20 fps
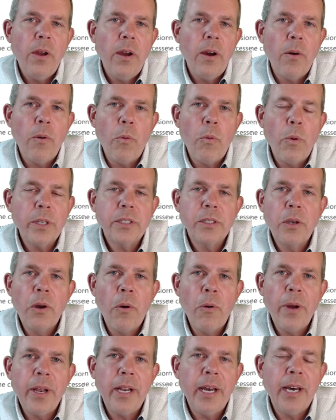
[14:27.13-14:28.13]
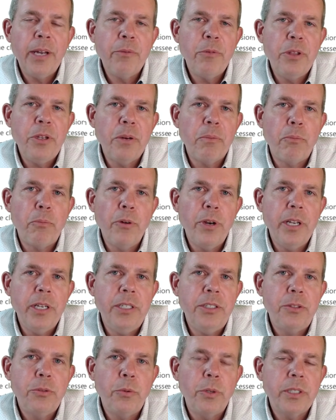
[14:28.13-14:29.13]
what's going on with your
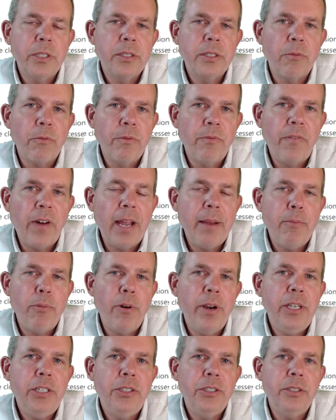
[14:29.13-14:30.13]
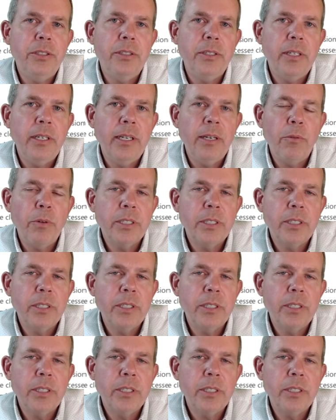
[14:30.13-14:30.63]
bridge what's the vibration uh,